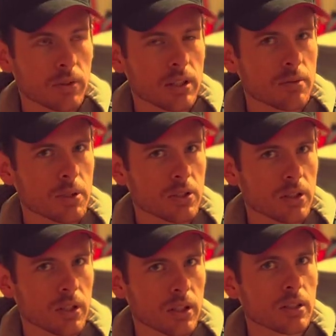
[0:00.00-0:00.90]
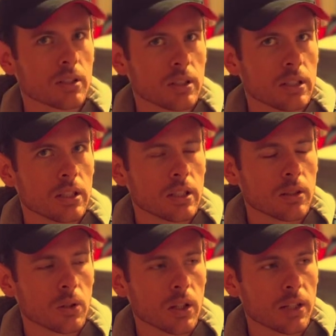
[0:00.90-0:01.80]
transmission are a
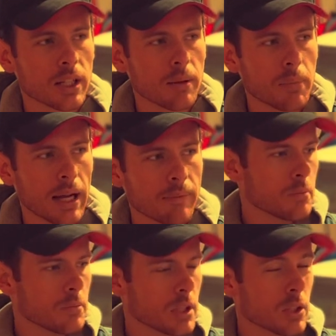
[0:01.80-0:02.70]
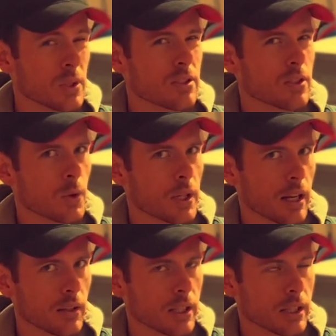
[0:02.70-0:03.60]
little hard to come by. It also has no
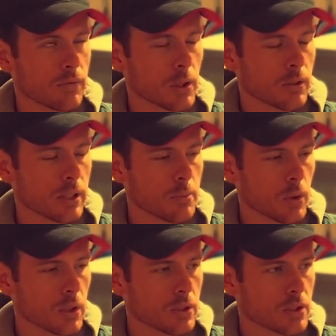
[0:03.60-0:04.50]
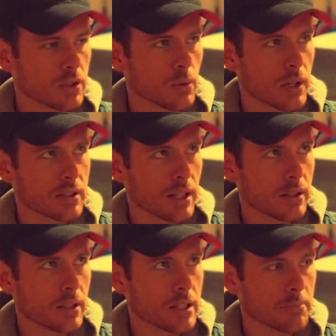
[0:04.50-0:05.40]
catalytic converter anymore, just a
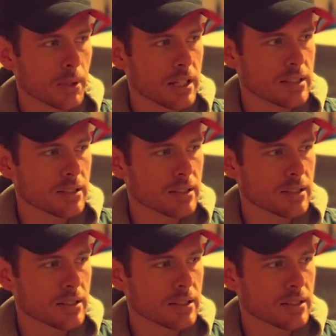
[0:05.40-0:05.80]
resonator in its place.